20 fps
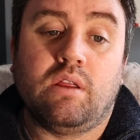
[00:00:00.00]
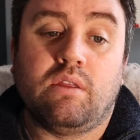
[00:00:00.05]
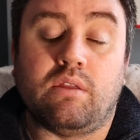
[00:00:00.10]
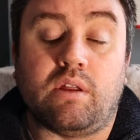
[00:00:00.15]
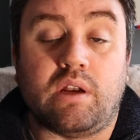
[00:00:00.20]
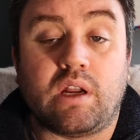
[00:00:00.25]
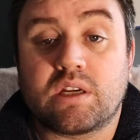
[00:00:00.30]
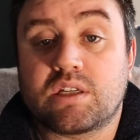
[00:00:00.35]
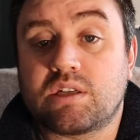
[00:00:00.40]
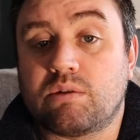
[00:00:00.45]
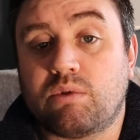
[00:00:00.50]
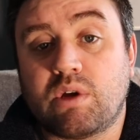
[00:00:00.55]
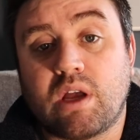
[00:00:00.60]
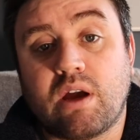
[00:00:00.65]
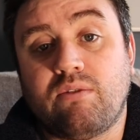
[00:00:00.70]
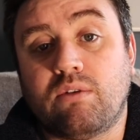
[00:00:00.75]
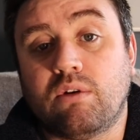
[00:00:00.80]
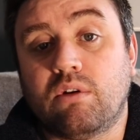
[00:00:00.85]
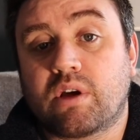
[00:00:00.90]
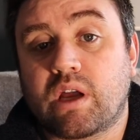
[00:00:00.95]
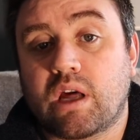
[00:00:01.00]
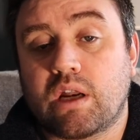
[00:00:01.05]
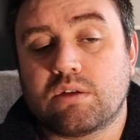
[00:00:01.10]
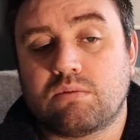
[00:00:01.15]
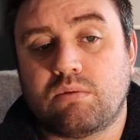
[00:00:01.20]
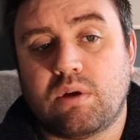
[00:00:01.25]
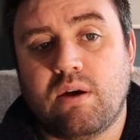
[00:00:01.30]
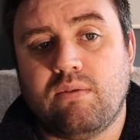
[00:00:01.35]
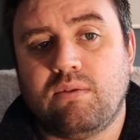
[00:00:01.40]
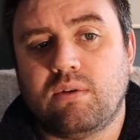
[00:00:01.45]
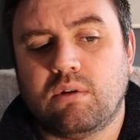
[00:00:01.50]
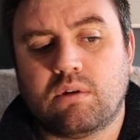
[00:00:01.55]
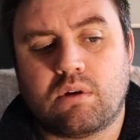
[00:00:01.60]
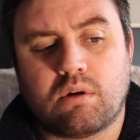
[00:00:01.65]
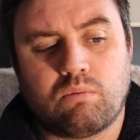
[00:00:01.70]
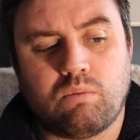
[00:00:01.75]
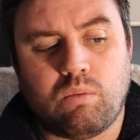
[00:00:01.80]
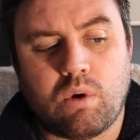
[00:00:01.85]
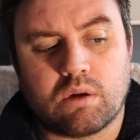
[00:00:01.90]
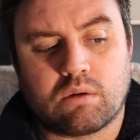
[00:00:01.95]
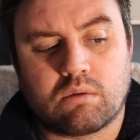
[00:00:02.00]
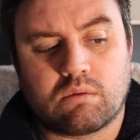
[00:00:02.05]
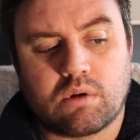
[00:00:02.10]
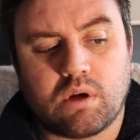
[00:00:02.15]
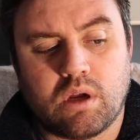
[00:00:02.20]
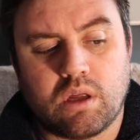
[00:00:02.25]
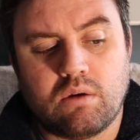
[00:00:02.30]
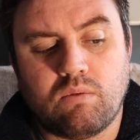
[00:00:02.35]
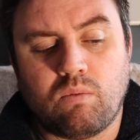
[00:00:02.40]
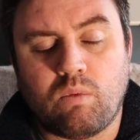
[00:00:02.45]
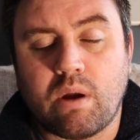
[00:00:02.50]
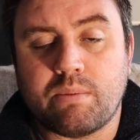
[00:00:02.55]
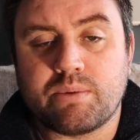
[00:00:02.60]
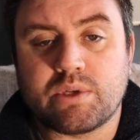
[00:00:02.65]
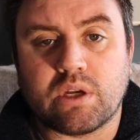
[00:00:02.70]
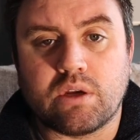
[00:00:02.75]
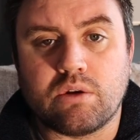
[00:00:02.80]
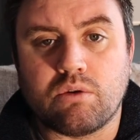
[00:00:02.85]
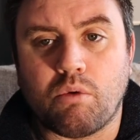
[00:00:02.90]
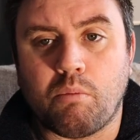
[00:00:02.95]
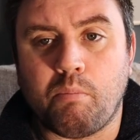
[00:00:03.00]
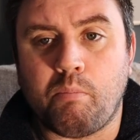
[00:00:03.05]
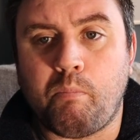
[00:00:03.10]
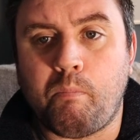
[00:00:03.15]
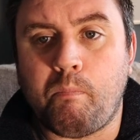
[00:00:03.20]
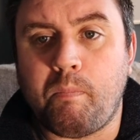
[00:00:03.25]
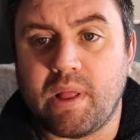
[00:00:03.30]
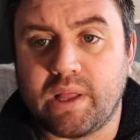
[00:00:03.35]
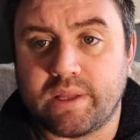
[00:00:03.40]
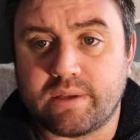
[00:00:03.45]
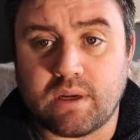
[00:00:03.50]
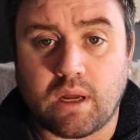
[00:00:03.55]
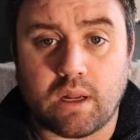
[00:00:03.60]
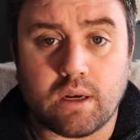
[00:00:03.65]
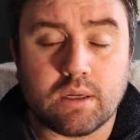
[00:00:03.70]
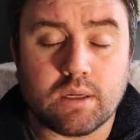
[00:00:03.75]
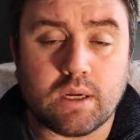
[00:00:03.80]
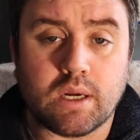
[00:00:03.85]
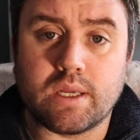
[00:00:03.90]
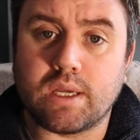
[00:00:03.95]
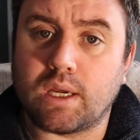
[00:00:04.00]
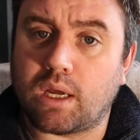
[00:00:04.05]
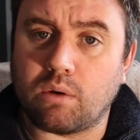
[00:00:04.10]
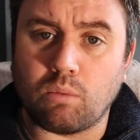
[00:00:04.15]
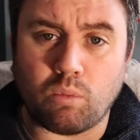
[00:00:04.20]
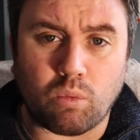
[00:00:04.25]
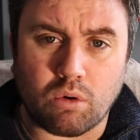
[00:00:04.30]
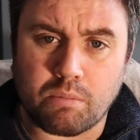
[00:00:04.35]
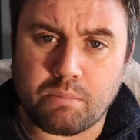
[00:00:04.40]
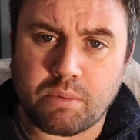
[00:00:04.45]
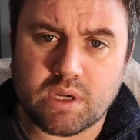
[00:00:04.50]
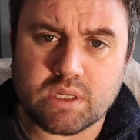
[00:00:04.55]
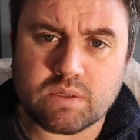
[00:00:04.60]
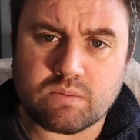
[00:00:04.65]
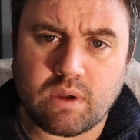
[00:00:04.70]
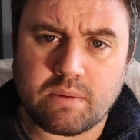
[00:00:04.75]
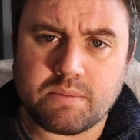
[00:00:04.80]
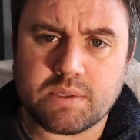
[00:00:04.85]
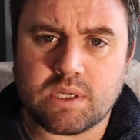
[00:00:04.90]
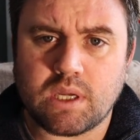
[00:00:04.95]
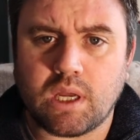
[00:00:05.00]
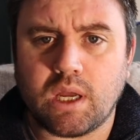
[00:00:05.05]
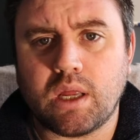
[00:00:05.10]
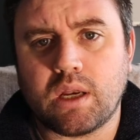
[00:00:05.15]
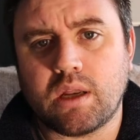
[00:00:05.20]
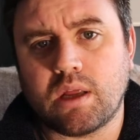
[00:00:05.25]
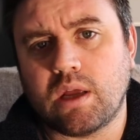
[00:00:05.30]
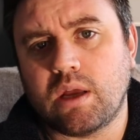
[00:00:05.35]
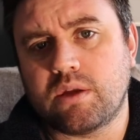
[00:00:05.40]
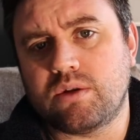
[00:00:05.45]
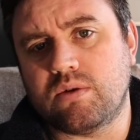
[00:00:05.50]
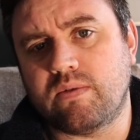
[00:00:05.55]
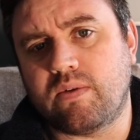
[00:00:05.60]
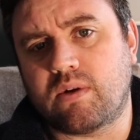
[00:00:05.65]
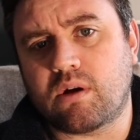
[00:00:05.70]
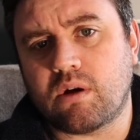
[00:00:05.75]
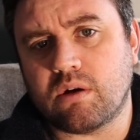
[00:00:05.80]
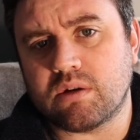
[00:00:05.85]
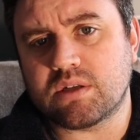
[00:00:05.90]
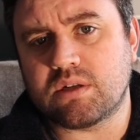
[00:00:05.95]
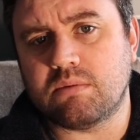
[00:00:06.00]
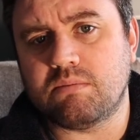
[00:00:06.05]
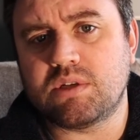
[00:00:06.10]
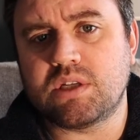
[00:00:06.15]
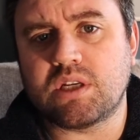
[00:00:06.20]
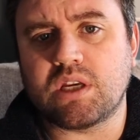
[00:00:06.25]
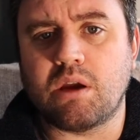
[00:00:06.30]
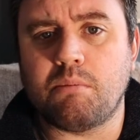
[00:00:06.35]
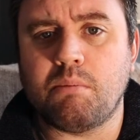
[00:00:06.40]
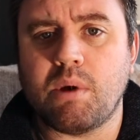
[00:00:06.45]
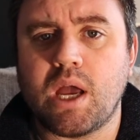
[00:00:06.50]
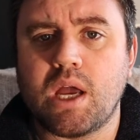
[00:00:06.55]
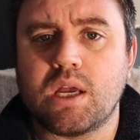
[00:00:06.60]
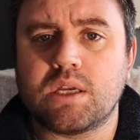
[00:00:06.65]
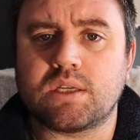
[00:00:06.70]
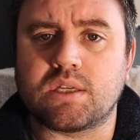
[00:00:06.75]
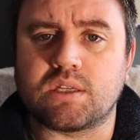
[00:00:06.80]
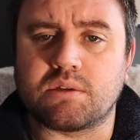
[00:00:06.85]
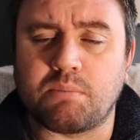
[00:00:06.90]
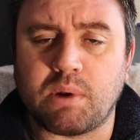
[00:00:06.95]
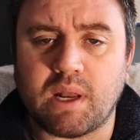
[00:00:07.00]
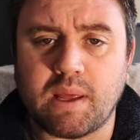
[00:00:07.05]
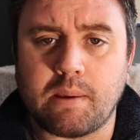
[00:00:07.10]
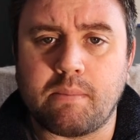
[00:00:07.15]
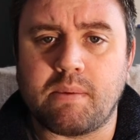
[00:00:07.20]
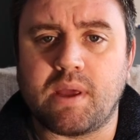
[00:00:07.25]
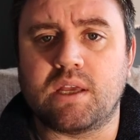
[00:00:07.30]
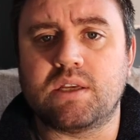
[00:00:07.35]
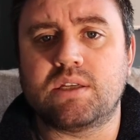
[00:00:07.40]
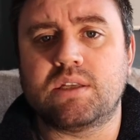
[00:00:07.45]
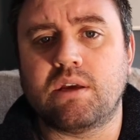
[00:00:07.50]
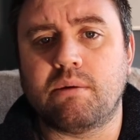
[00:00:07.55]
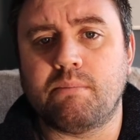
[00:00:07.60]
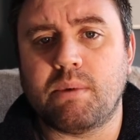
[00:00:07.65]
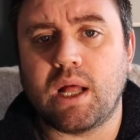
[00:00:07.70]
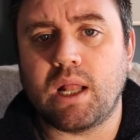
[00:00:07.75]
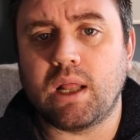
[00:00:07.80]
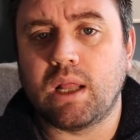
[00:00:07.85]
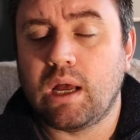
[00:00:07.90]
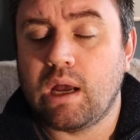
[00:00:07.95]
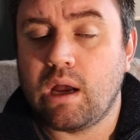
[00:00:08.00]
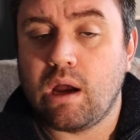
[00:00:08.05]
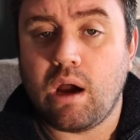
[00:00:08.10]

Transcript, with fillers: The next thing we have a look at is we have a look at what kind of website you're built on. Are you on a WordPress website? Do you have a custom CMS? It's plain HTML?